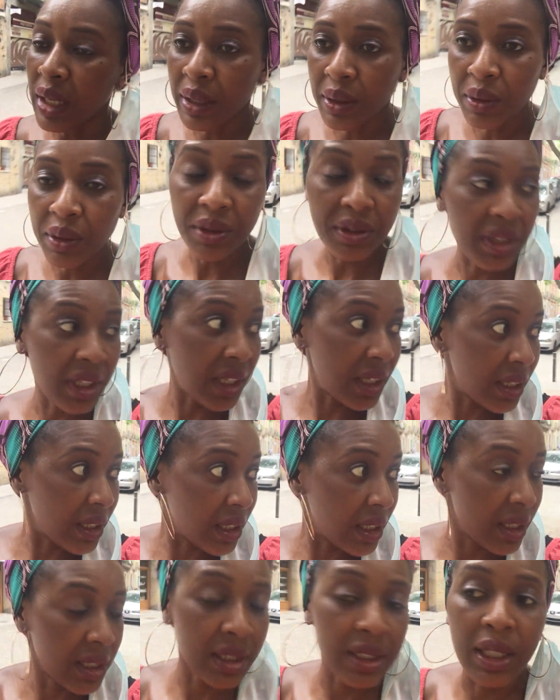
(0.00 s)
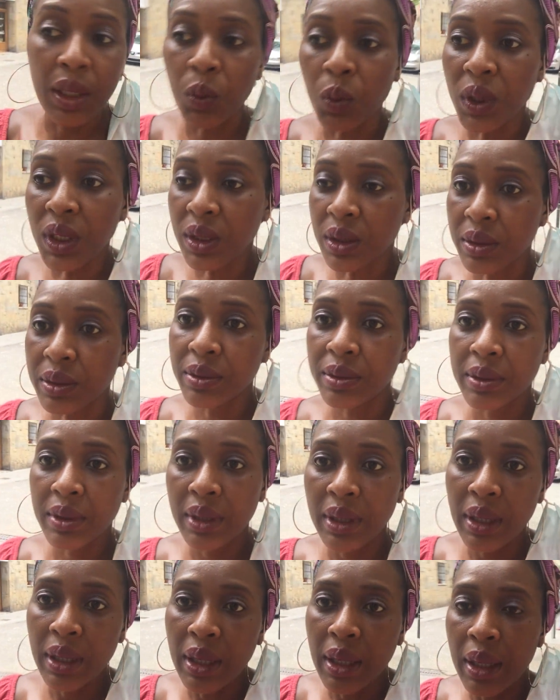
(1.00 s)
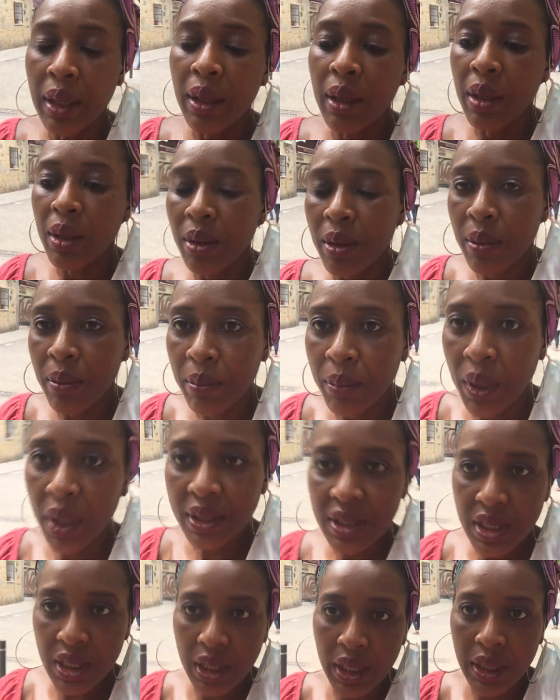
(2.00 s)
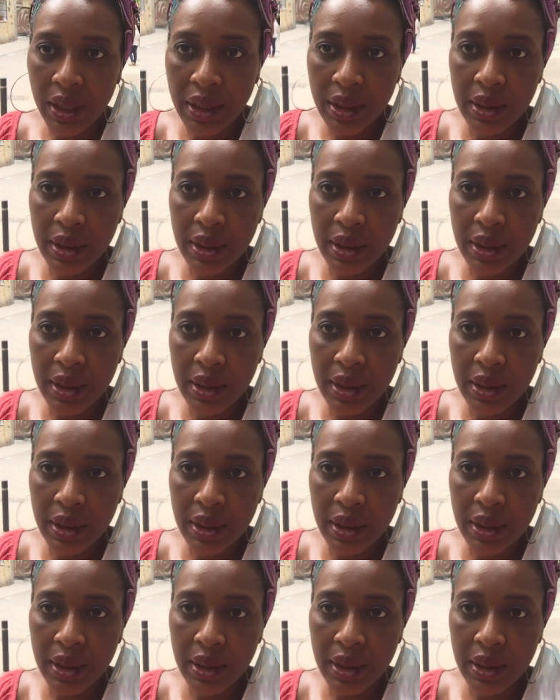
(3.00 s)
I don't think they will. But